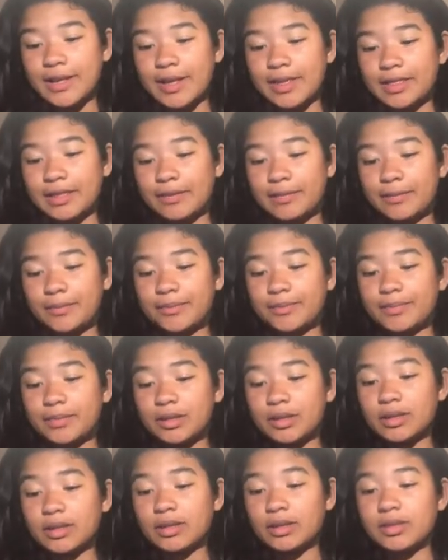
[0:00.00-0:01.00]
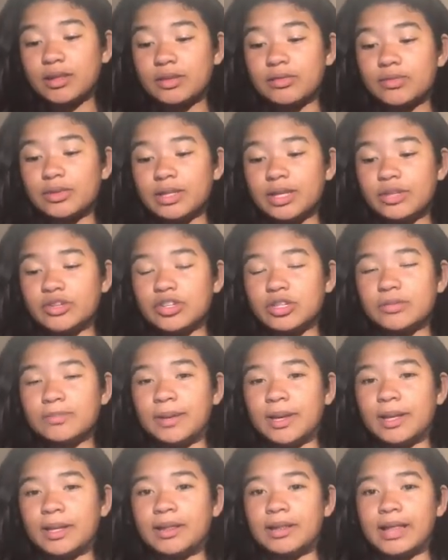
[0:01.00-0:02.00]
And then this one I just
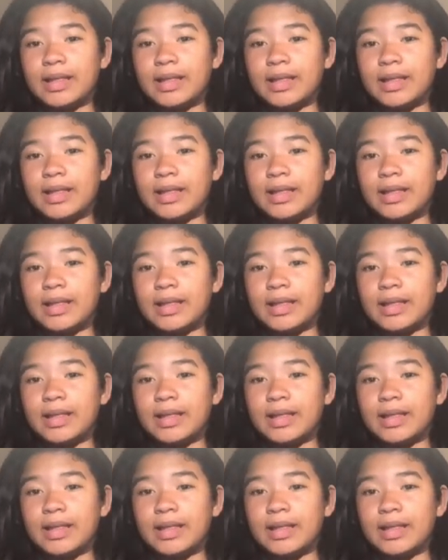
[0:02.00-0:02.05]
made